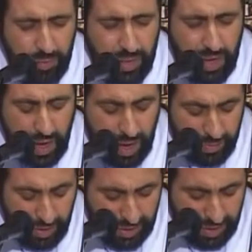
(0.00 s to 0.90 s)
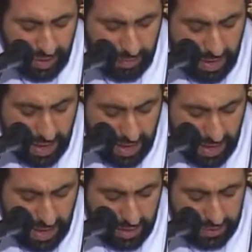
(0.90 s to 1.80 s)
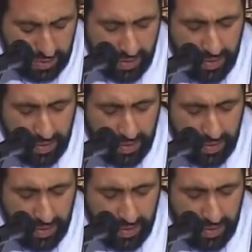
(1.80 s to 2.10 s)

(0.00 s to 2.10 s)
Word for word: be Habibash